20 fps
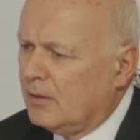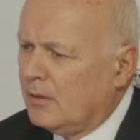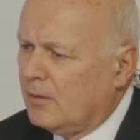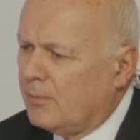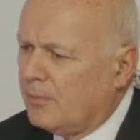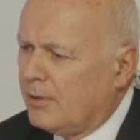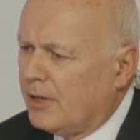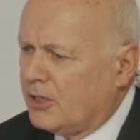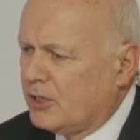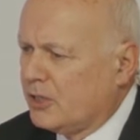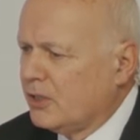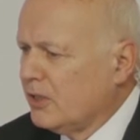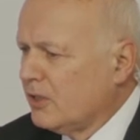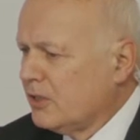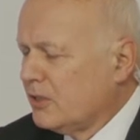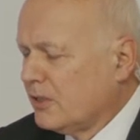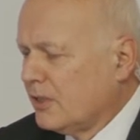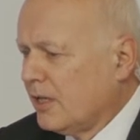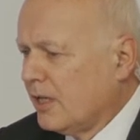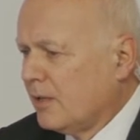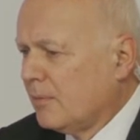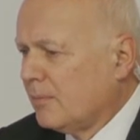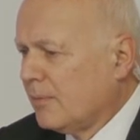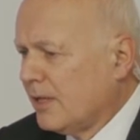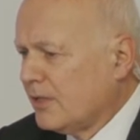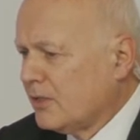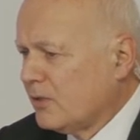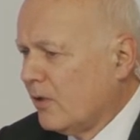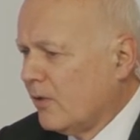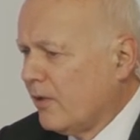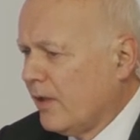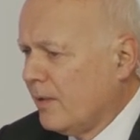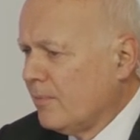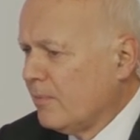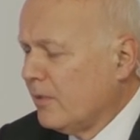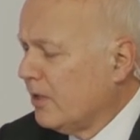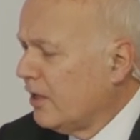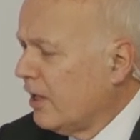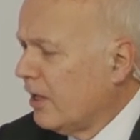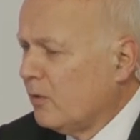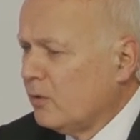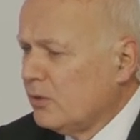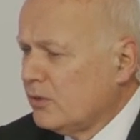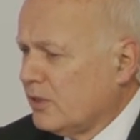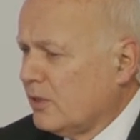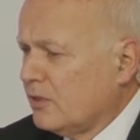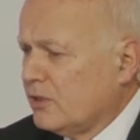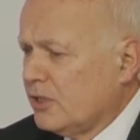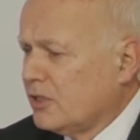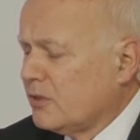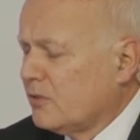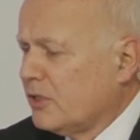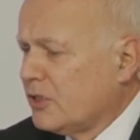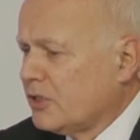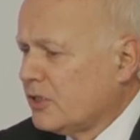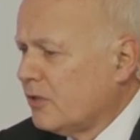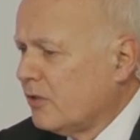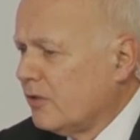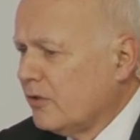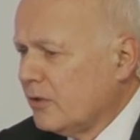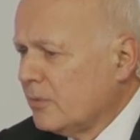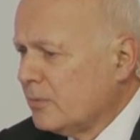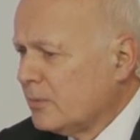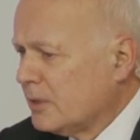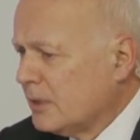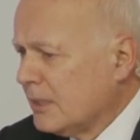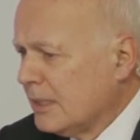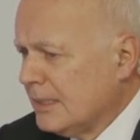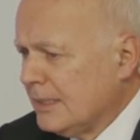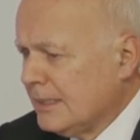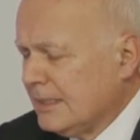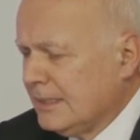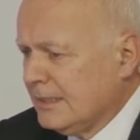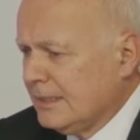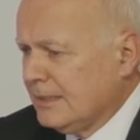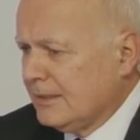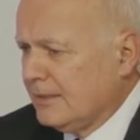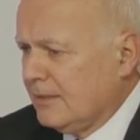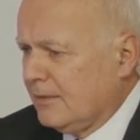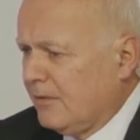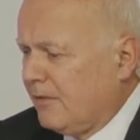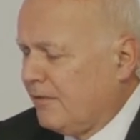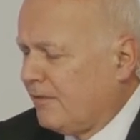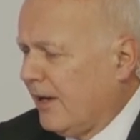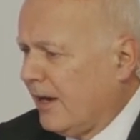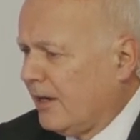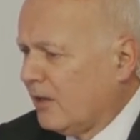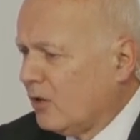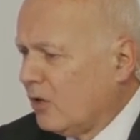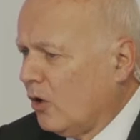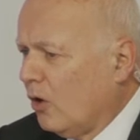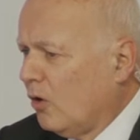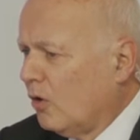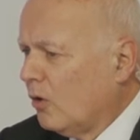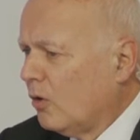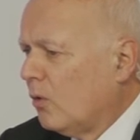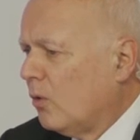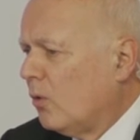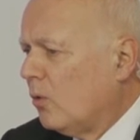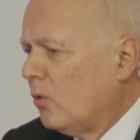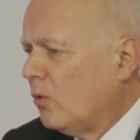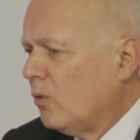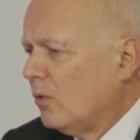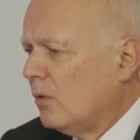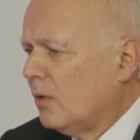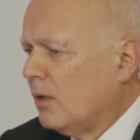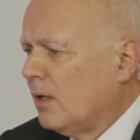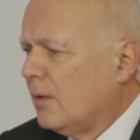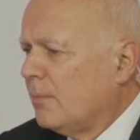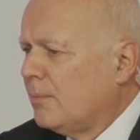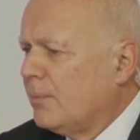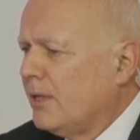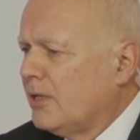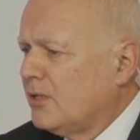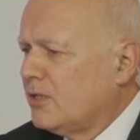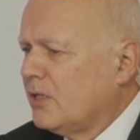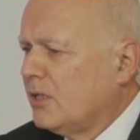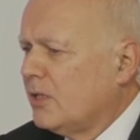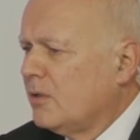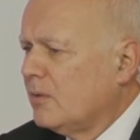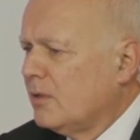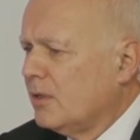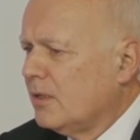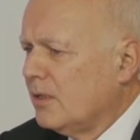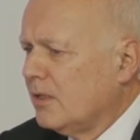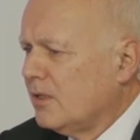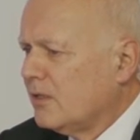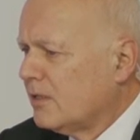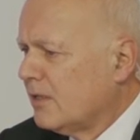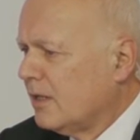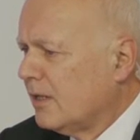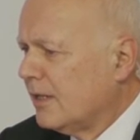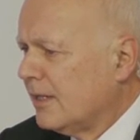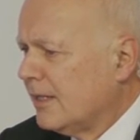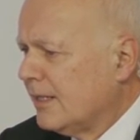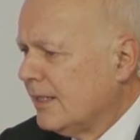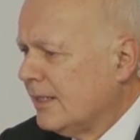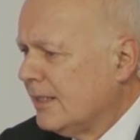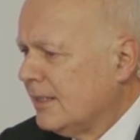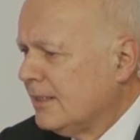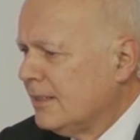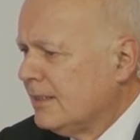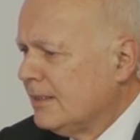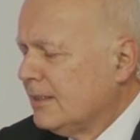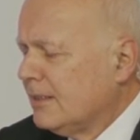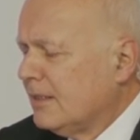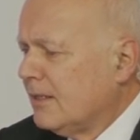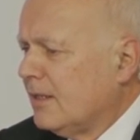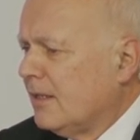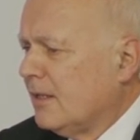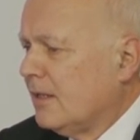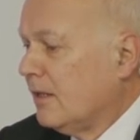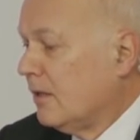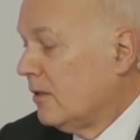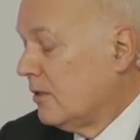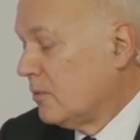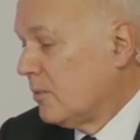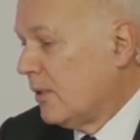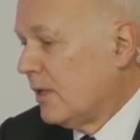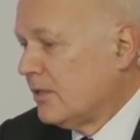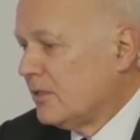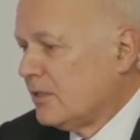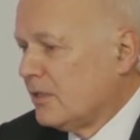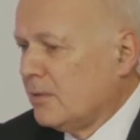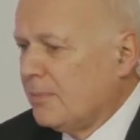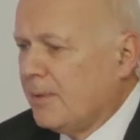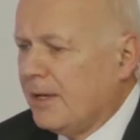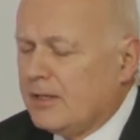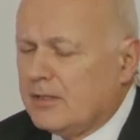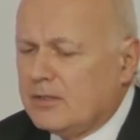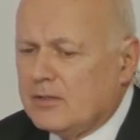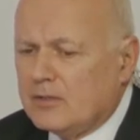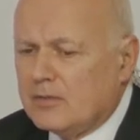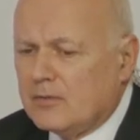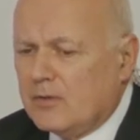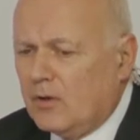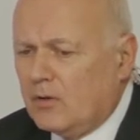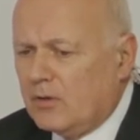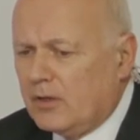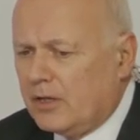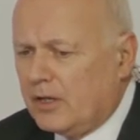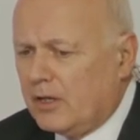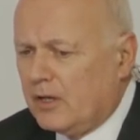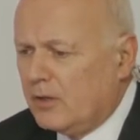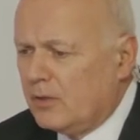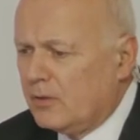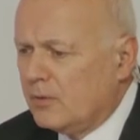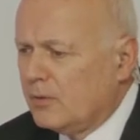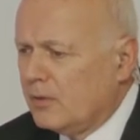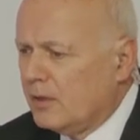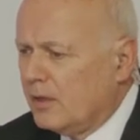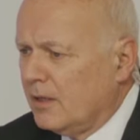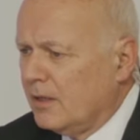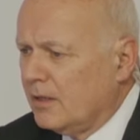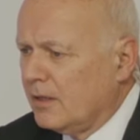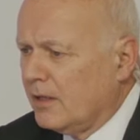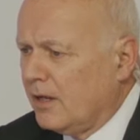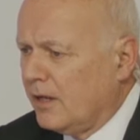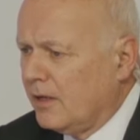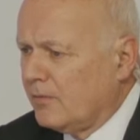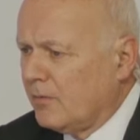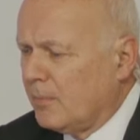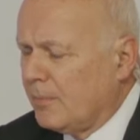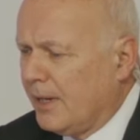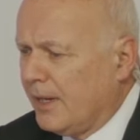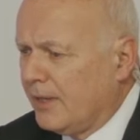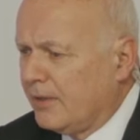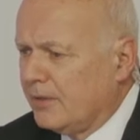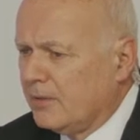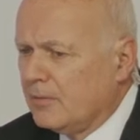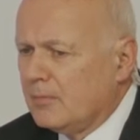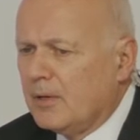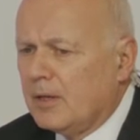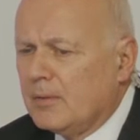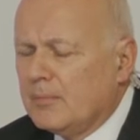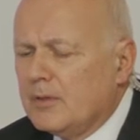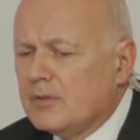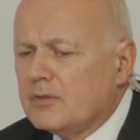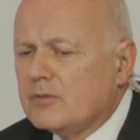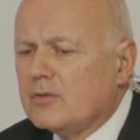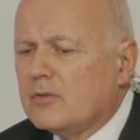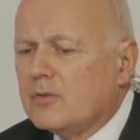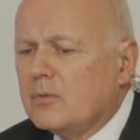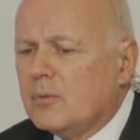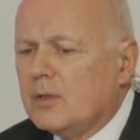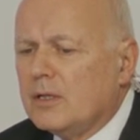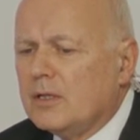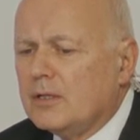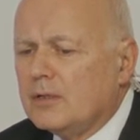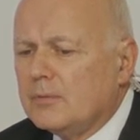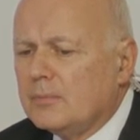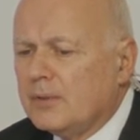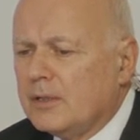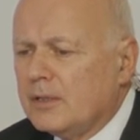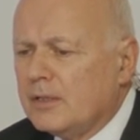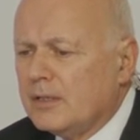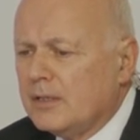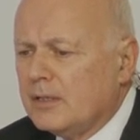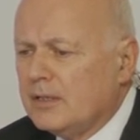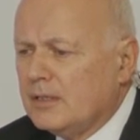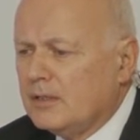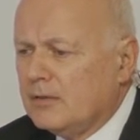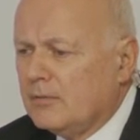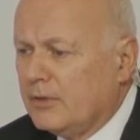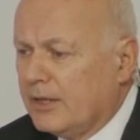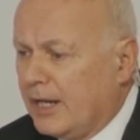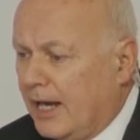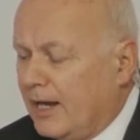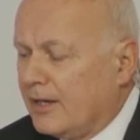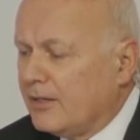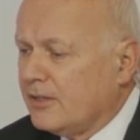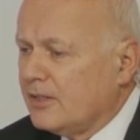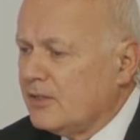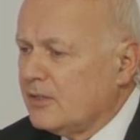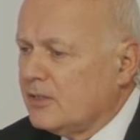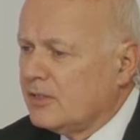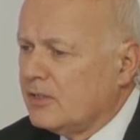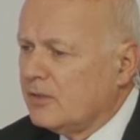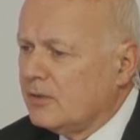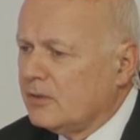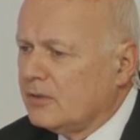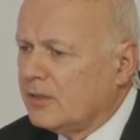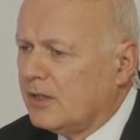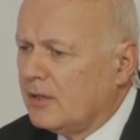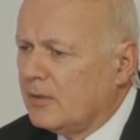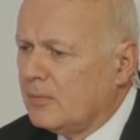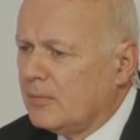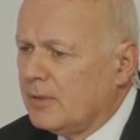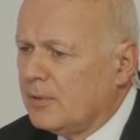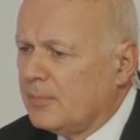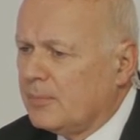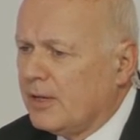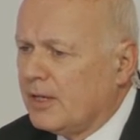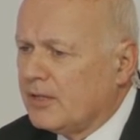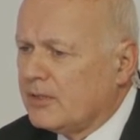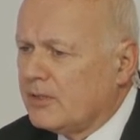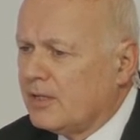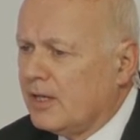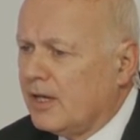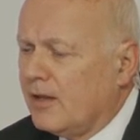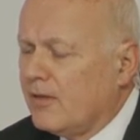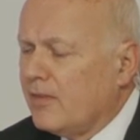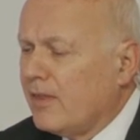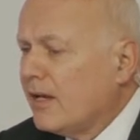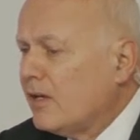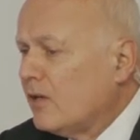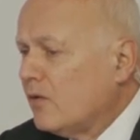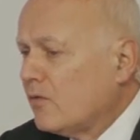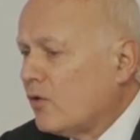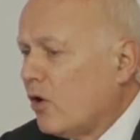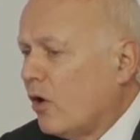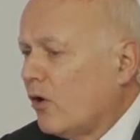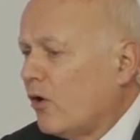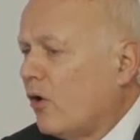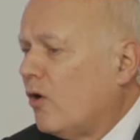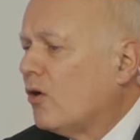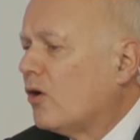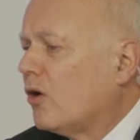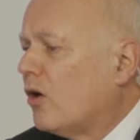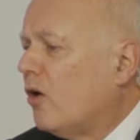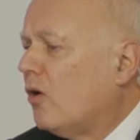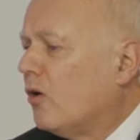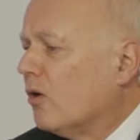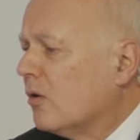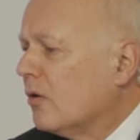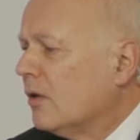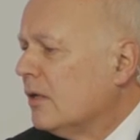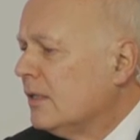pressure that's taking place on them, and then also just Christian groups, you know, the Falun Gong, all persecuted internally, as well as the Tibetans, long ago kind of abandoned by most of the world, but reality is still terribly oppressed there. And then you've got Hong Kong,